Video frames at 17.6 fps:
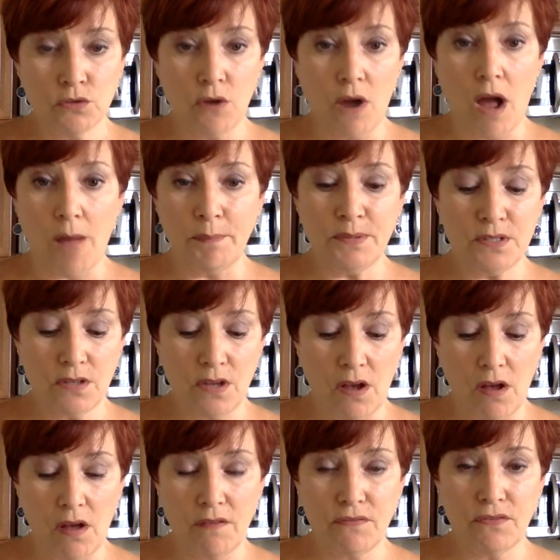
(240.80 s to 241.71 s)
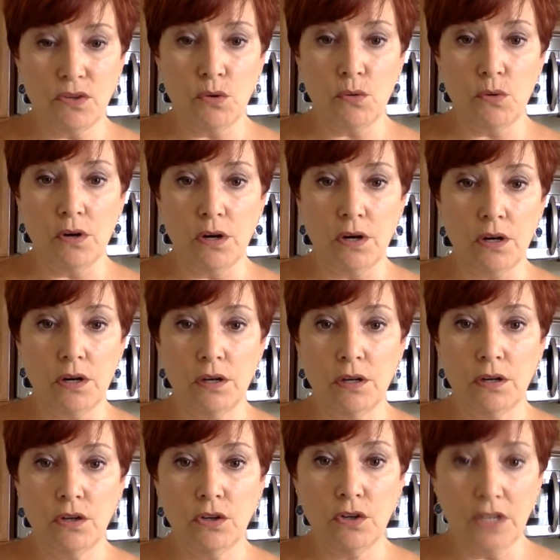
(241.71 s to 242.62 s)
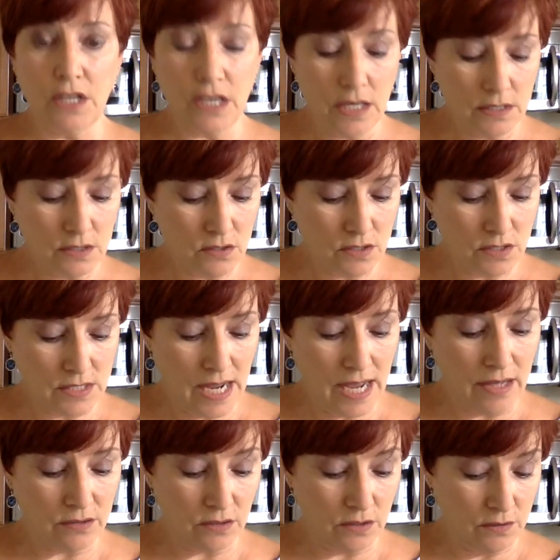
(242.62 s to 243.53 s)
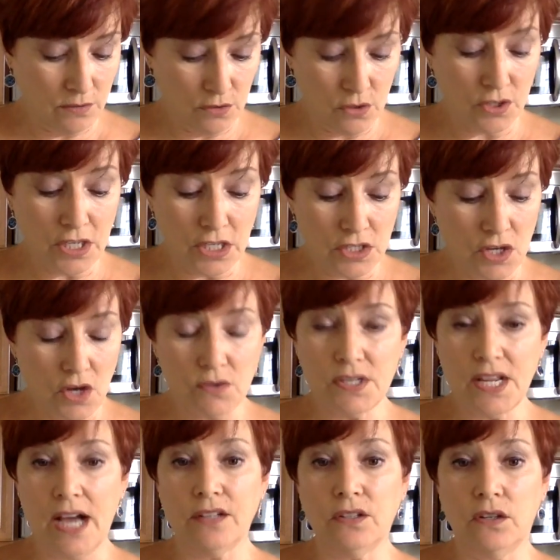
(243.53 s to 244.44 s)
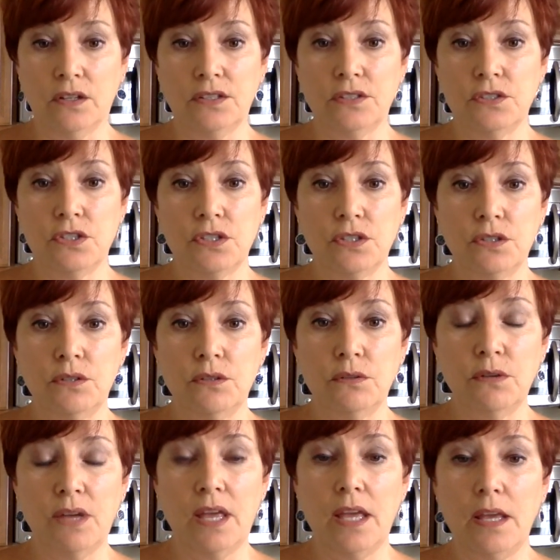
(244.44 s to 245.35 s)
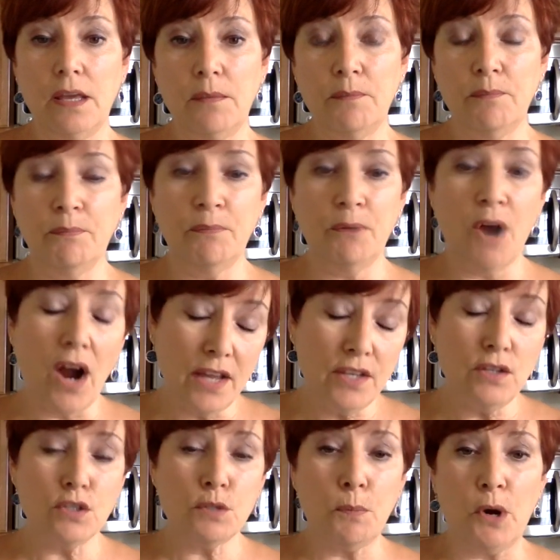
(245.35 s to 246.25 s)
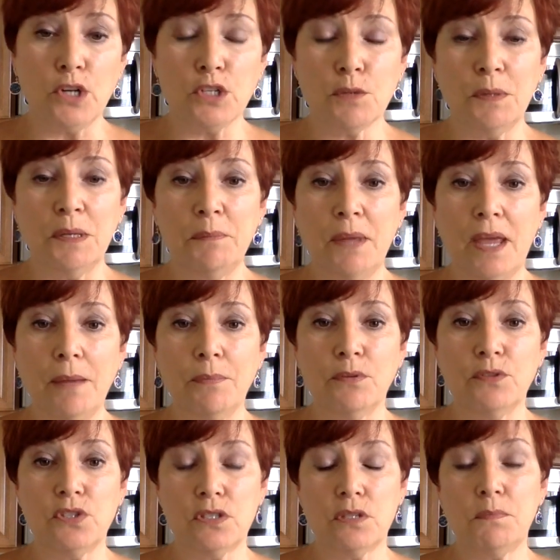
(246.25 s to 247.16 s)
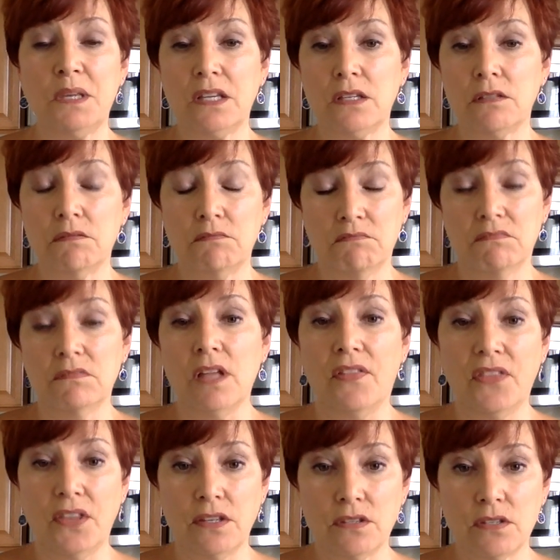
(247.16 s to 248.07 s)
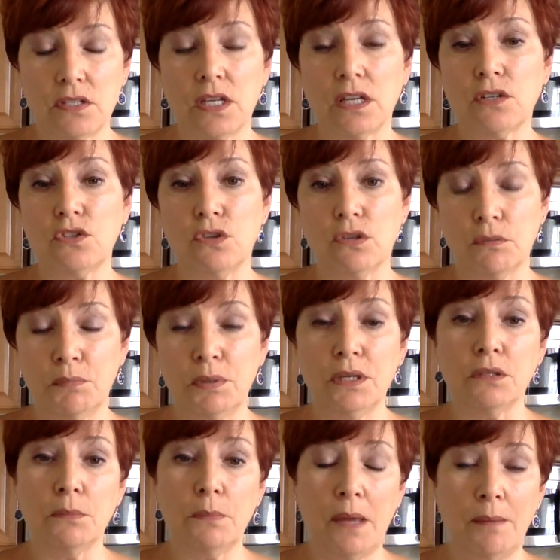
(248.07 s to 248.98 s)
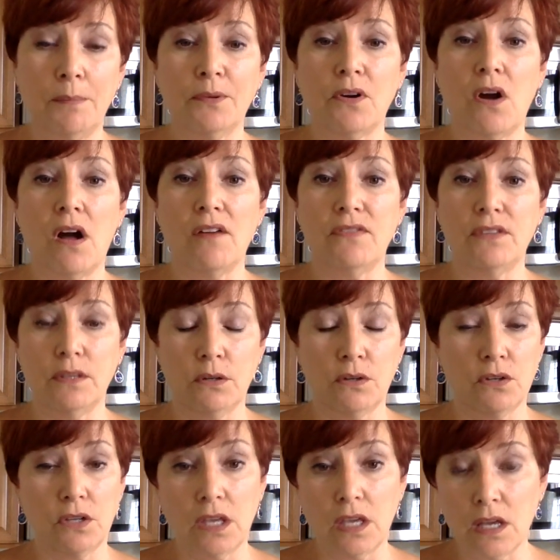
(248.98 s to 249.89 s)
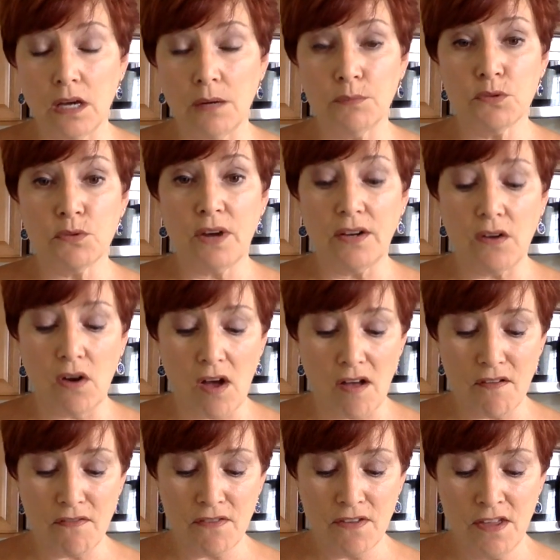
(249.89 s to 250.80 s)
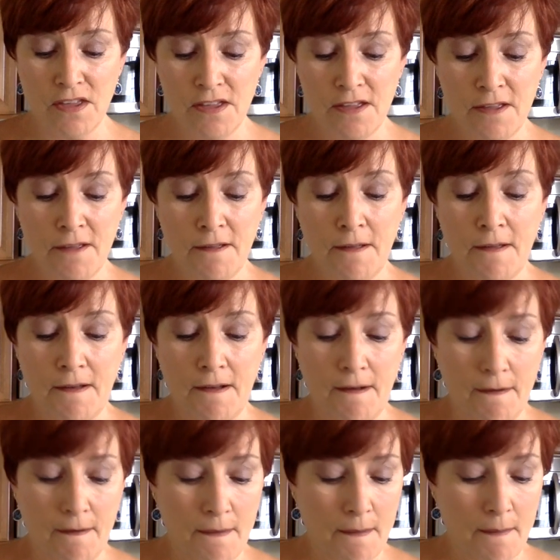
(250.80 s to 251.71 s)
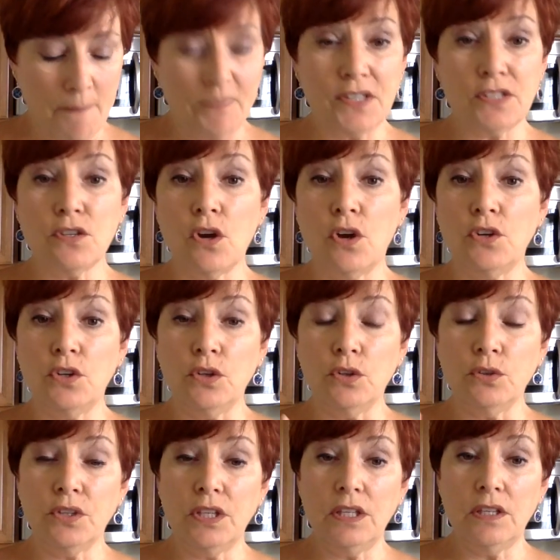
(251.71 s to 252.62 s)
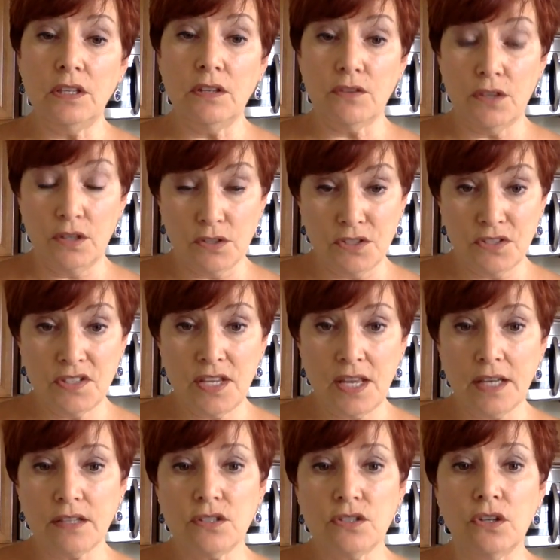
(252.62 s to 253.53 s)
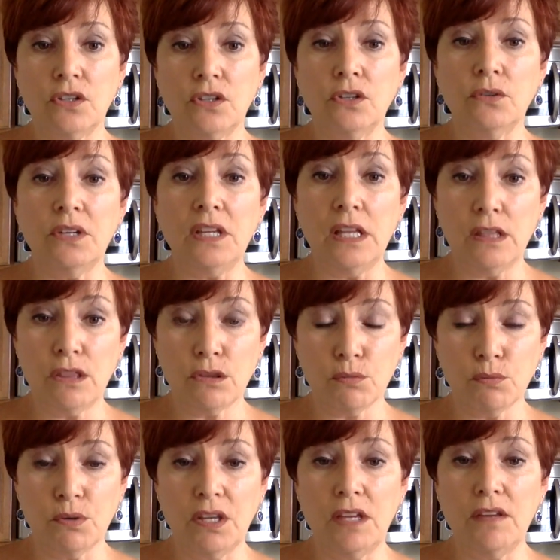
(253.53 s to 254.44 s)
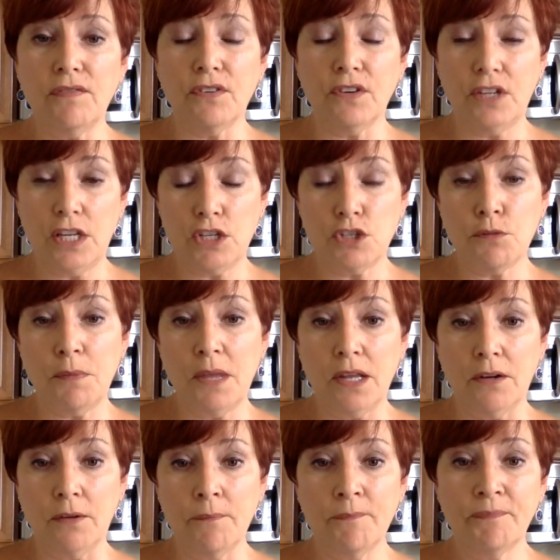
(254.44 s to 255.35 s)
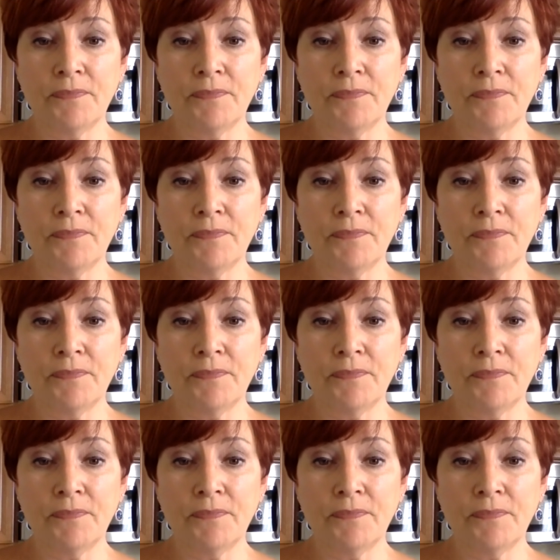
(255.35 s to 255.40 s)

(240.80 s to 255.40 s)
drops of your cookies down, or cookie dough down onto a, I use parchment paper just because nothing sticks. You can peel the paper off and the cookie comes right off. Um, so you'll, you, there's six, so you'll eat three for each meal.